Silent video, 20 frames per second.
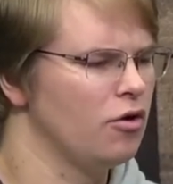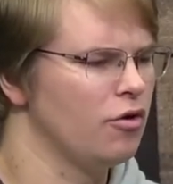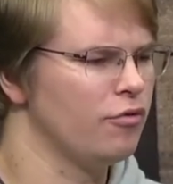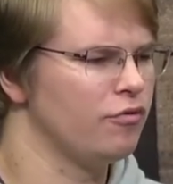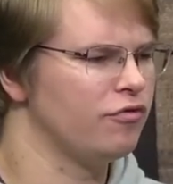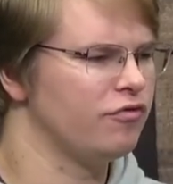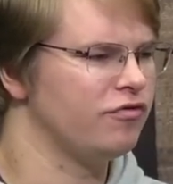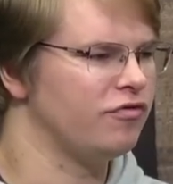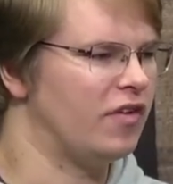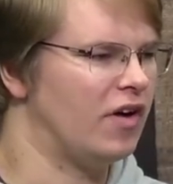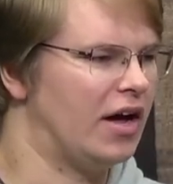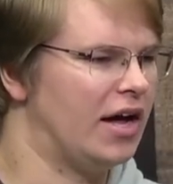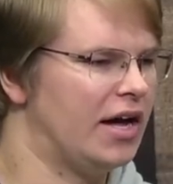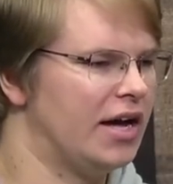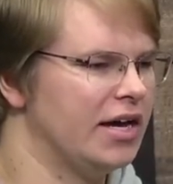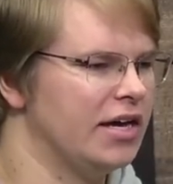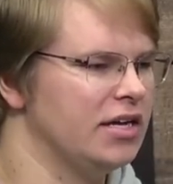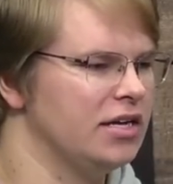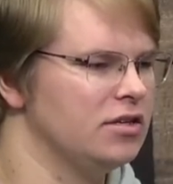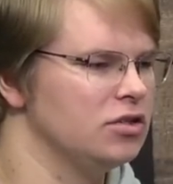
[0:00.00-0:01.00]

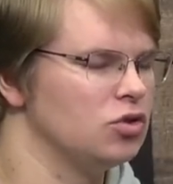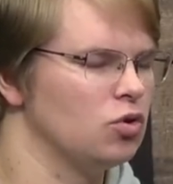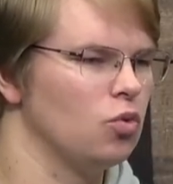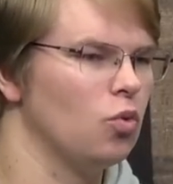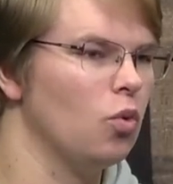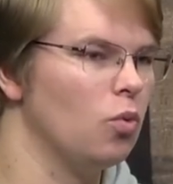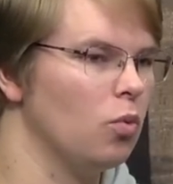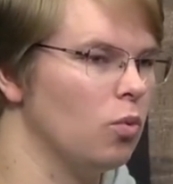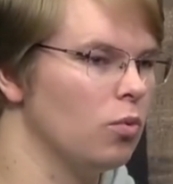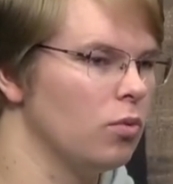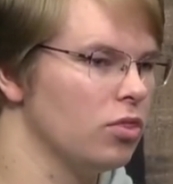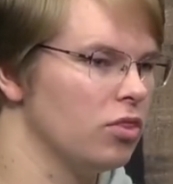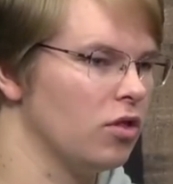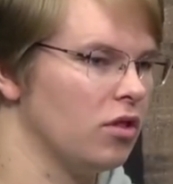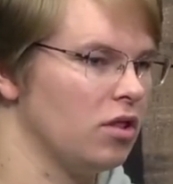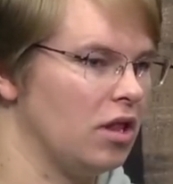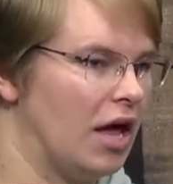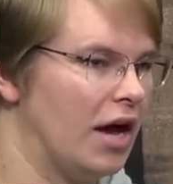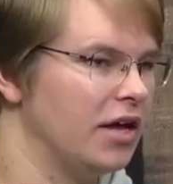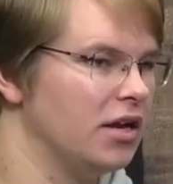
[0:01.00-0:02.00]
find the
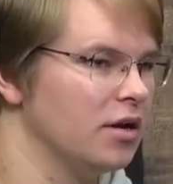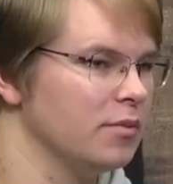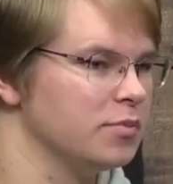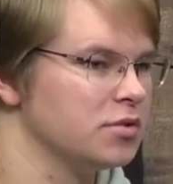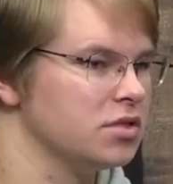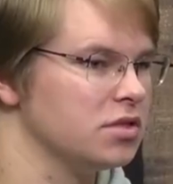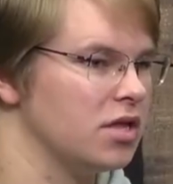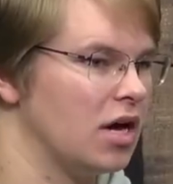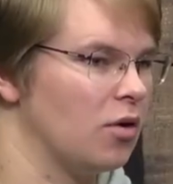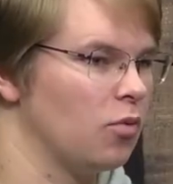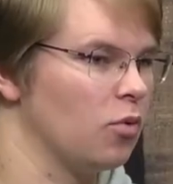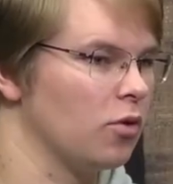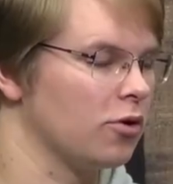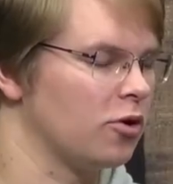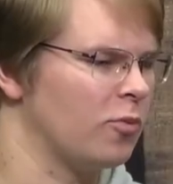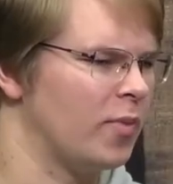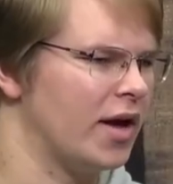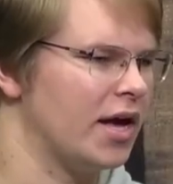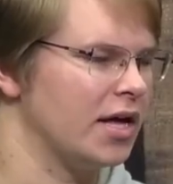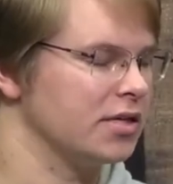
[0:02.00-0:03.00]
lineups that
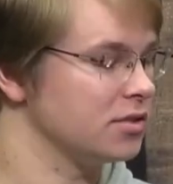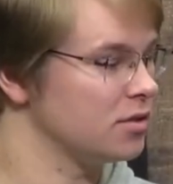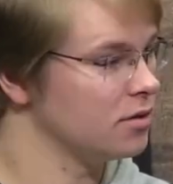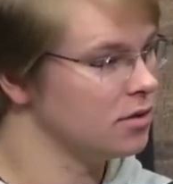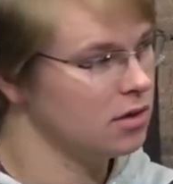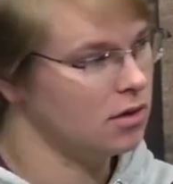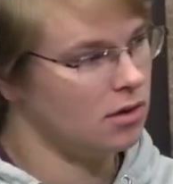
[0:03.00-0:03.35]
work best.